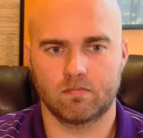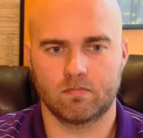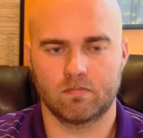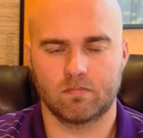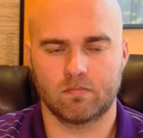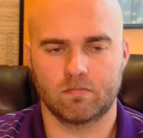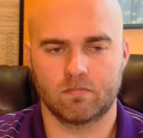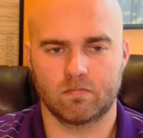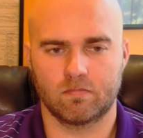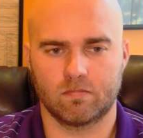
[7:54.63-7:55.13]

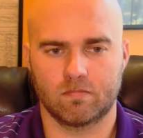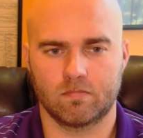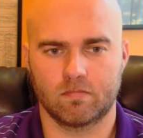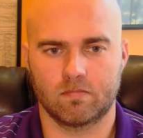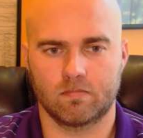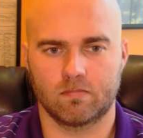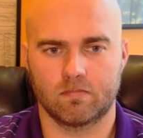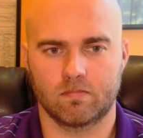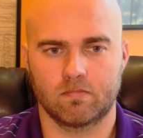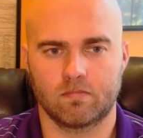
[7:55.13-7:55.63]

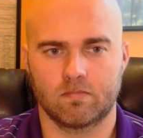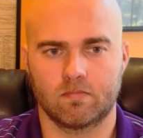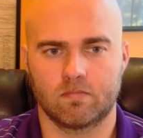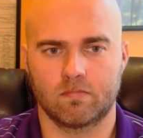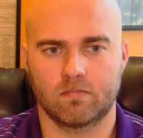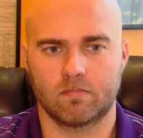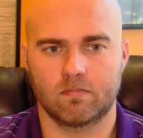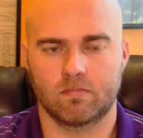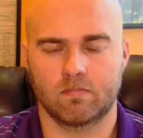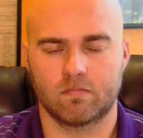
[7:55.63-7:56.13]

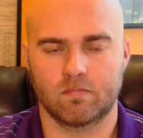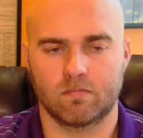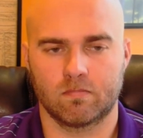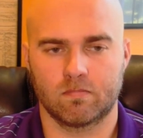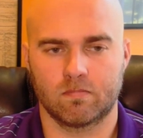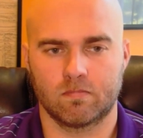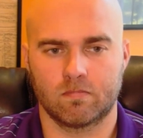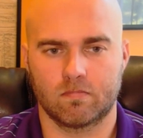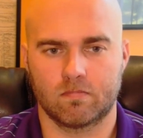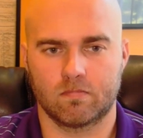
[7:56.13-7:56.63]

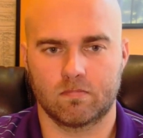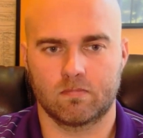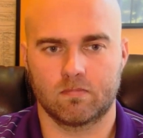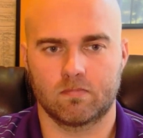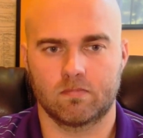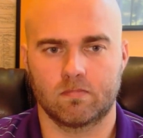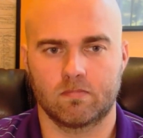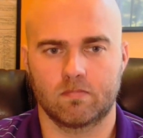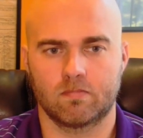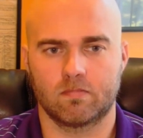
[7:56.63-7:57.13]

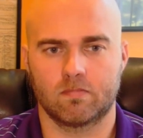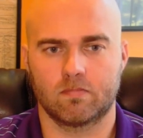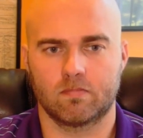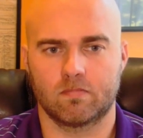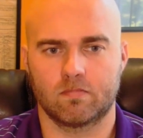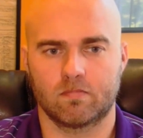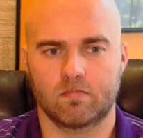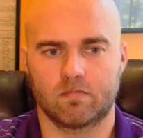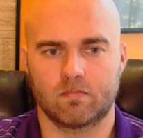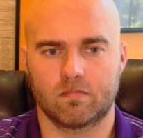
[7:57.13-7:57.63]

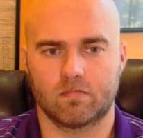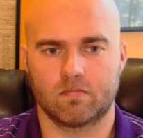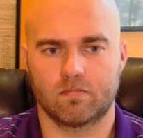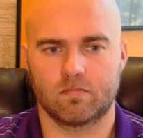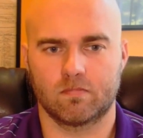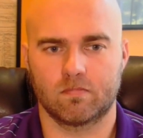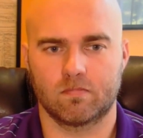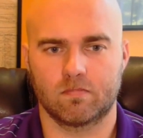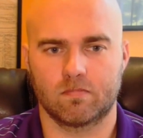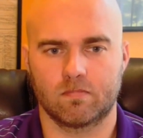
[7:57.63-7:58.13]

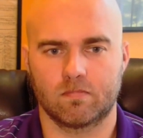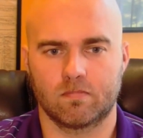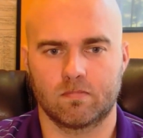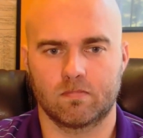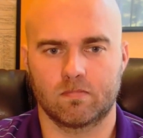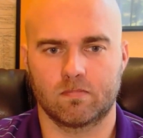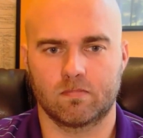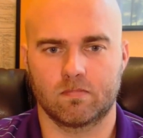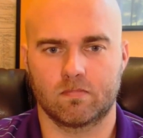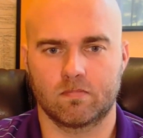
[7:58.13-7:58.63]

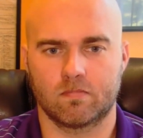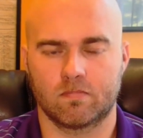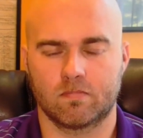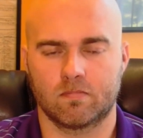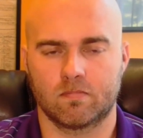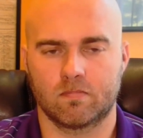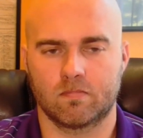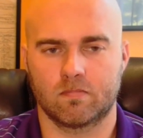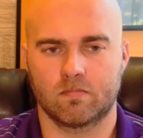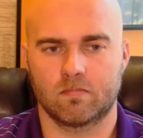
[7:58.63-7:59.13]

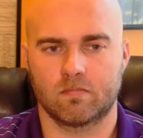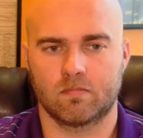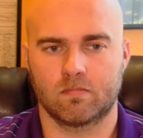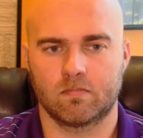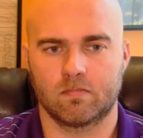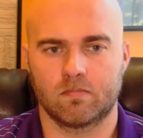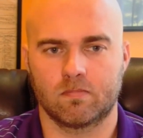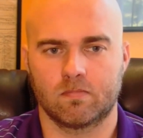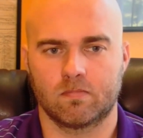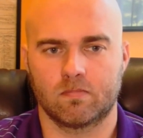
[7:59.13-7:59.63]

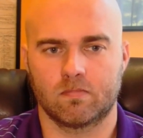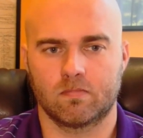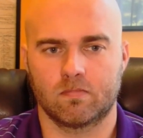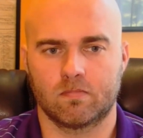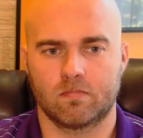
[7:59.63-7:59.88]
The person shown says nothing.